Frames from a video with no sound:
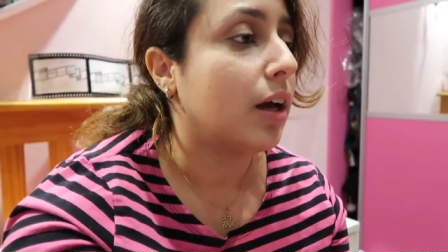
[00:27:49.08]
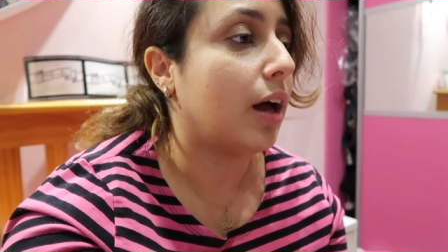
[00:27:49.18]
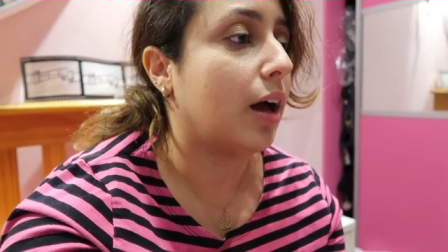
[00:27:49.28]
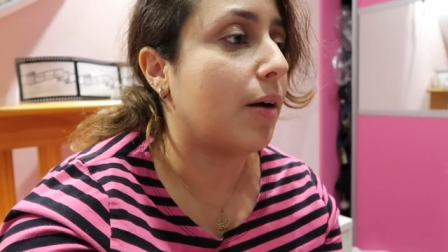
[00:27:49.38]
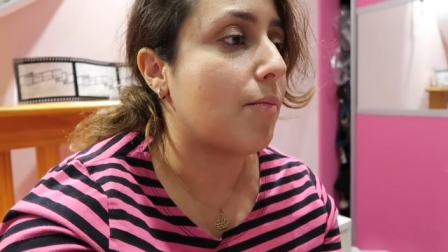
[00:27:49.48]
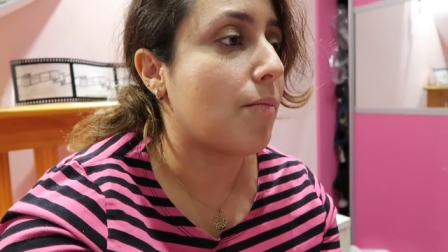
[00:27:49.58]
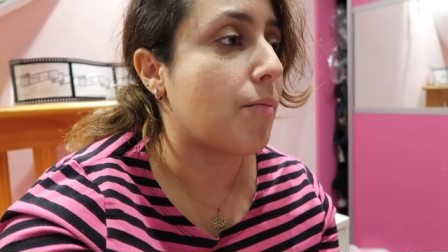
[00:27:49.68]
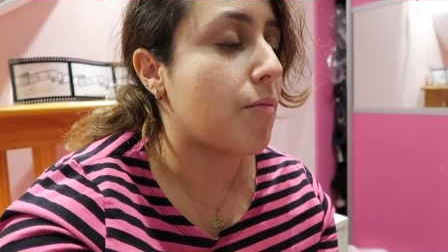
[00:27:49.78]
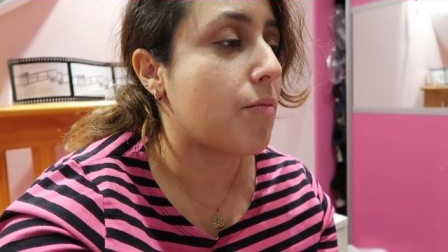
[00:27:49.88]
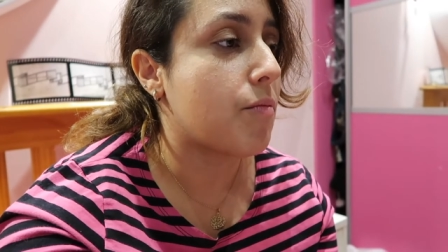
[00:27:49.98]

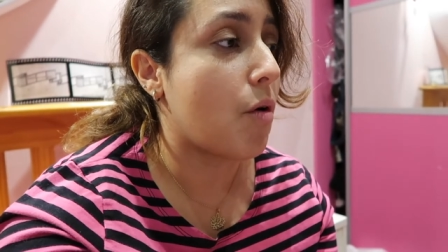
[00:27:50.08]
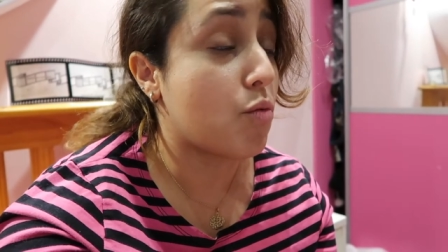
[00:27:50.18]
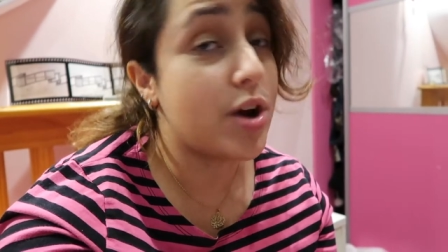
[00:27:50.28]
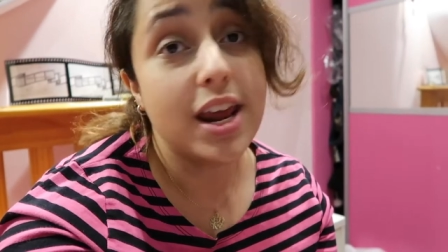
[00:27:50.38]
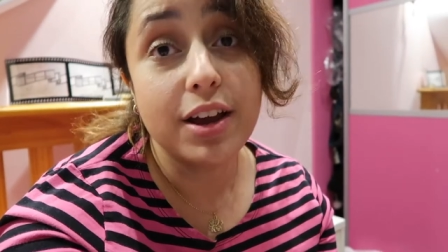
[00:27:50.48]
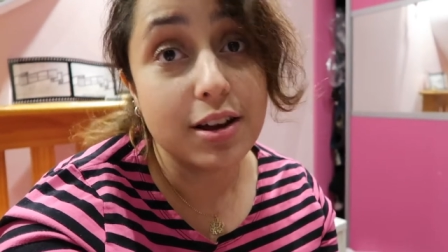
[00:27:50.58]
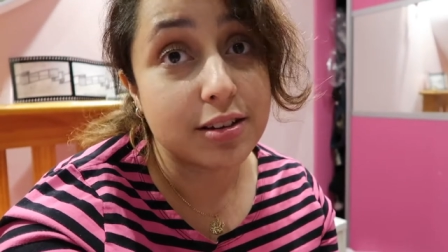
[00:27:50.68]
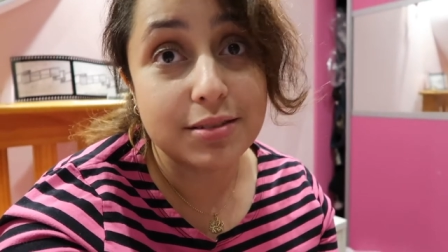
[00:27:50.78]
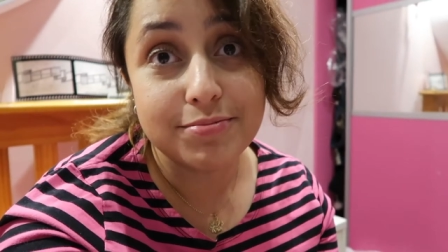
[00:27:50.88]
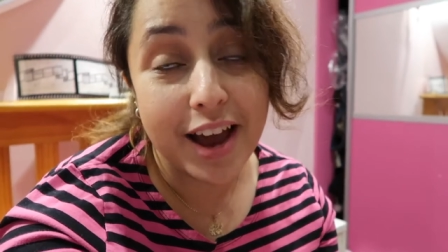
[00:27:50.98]
Really
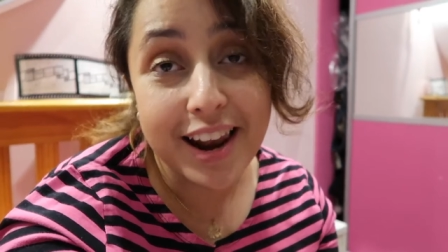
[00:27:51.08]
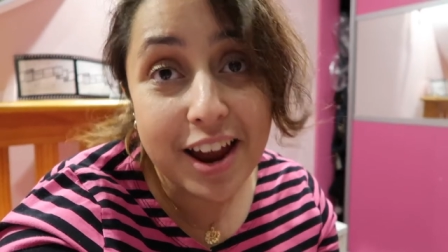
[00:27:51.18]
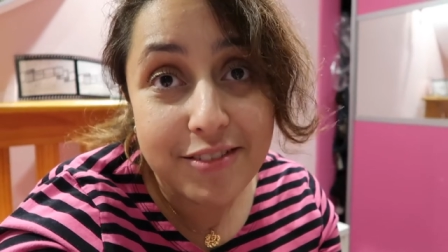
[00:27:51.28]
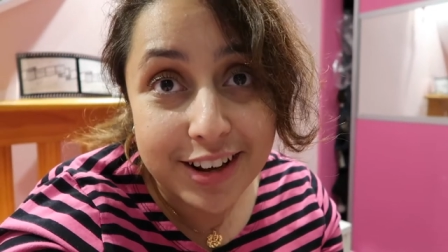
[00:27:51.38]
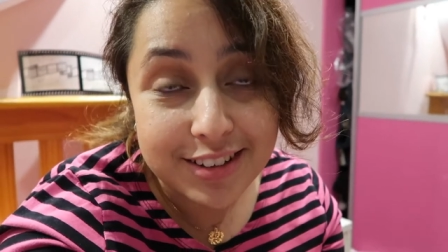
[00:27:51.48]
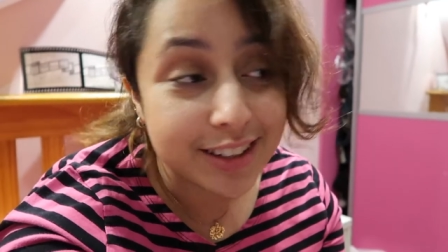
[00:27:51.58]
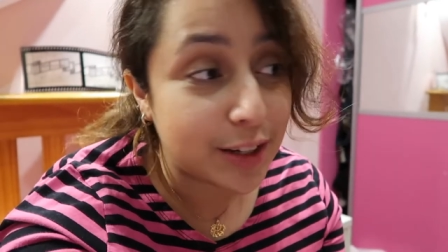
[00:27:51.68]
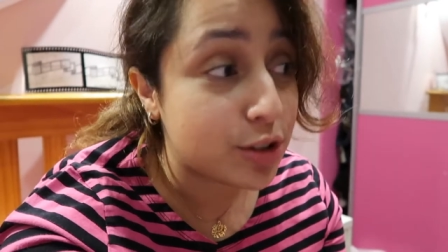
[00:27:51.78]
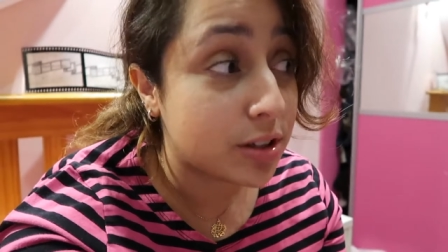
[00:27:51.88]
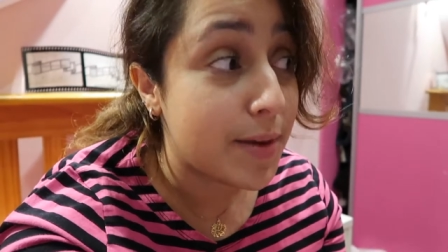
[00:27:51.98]
good, hilarious. Like,
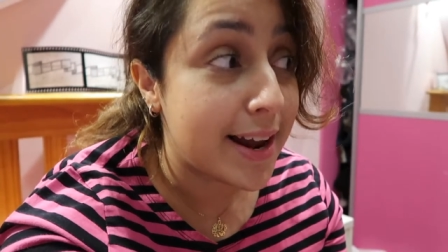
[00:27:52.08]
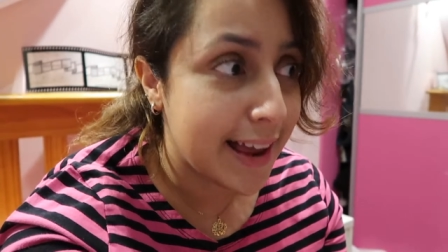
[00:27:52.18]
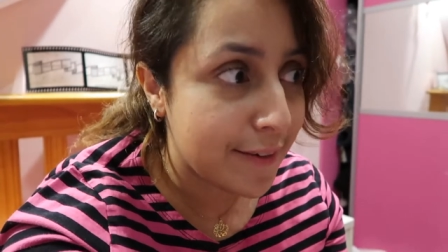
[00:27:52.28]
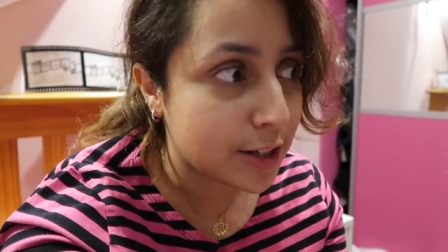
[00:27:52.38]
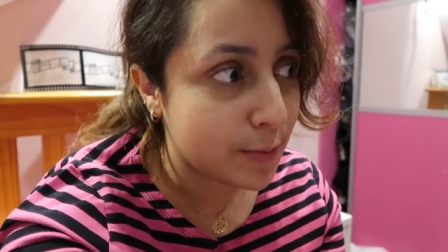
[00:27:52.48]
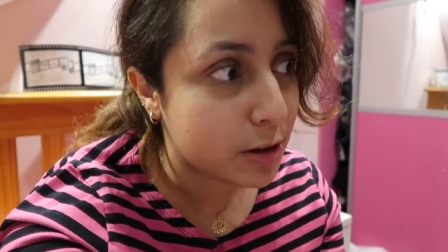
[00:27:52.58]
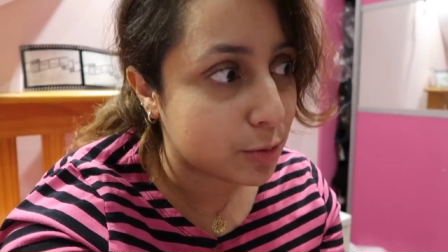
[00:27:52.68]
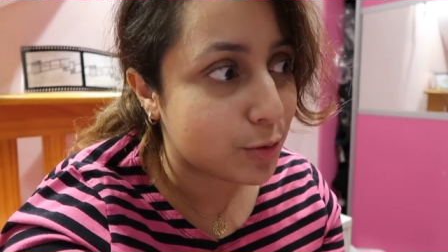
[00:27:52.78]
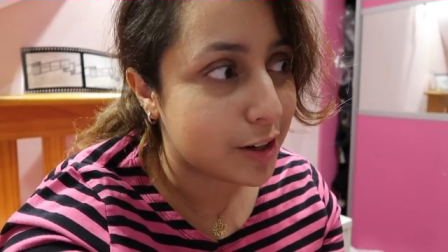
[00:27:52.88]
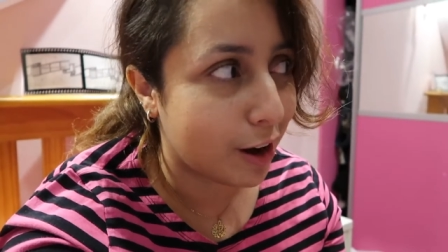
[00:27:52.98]
there was some hilarious moments
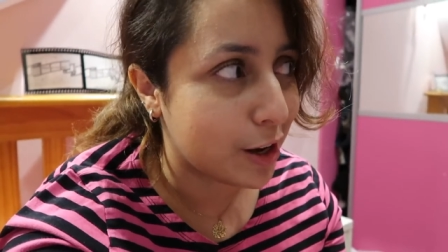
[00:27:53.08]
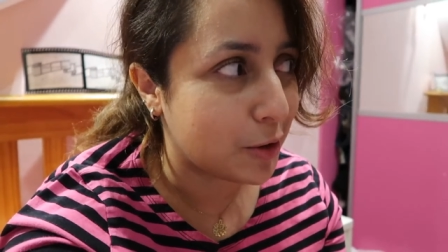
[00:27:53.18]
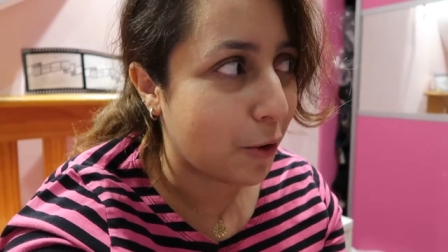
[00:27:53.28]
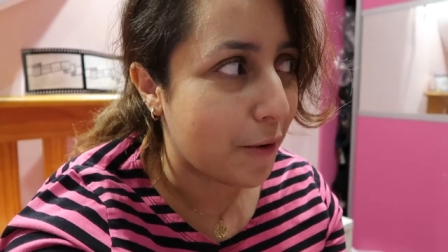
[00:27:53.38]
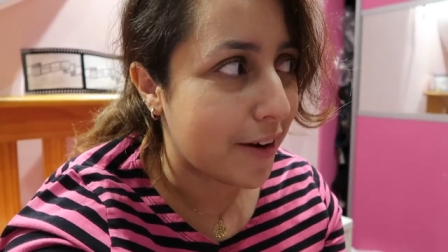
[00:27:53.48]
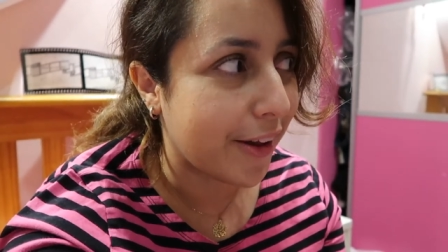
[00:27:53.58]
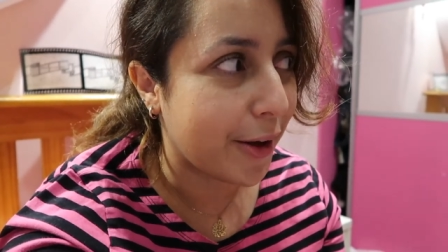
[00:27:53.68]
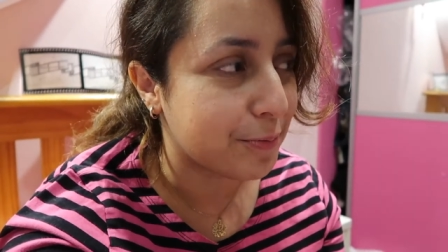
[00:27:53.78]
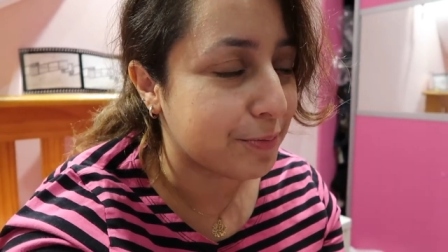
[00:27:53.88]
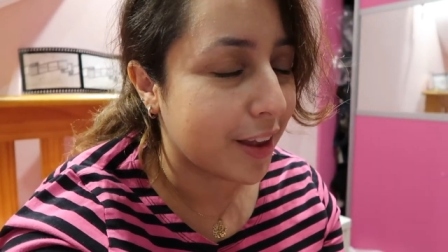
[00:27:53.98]
between Igor
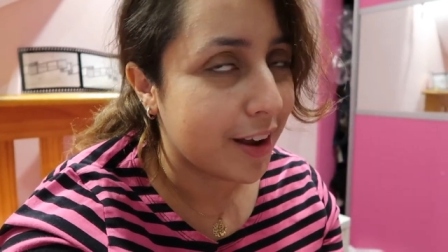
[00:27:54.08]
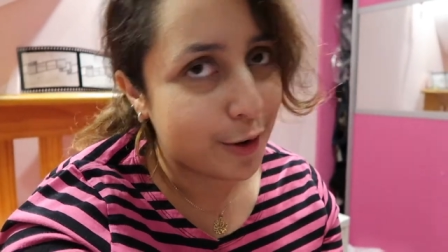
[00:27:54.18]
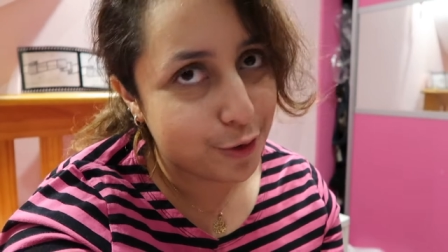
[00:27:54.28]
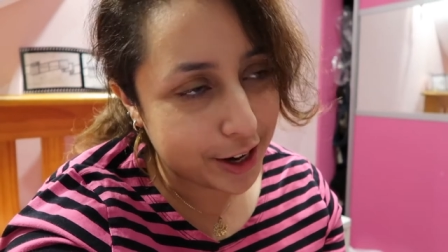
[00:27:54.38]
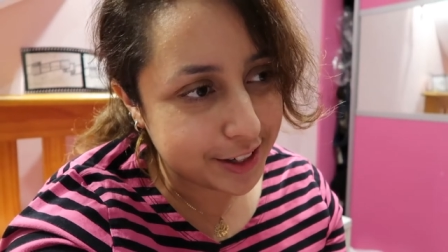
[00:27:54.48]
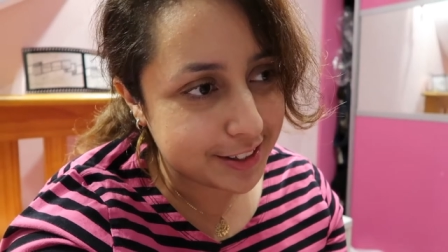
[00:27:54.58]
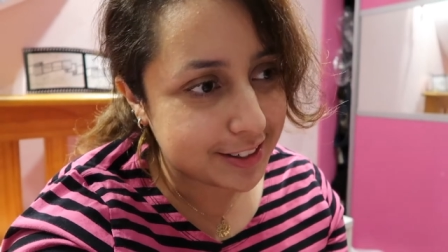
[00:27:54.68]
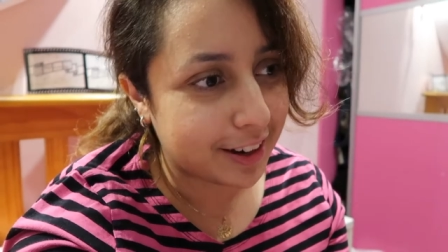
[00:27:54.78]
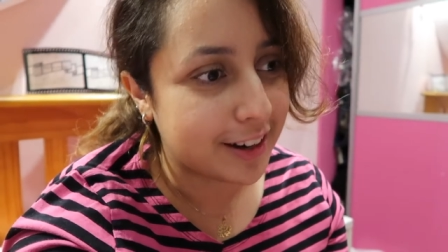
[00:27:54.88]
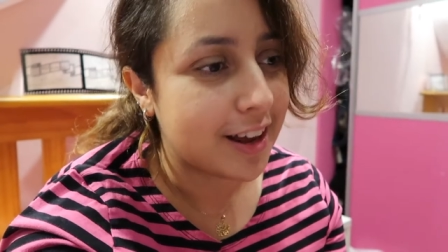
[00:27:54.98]
and
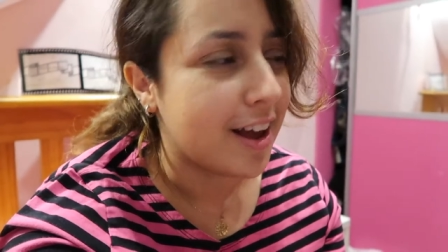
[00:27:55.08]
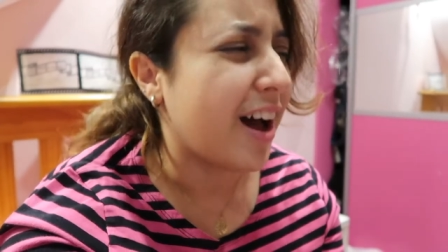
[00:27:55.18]
Frankenstein.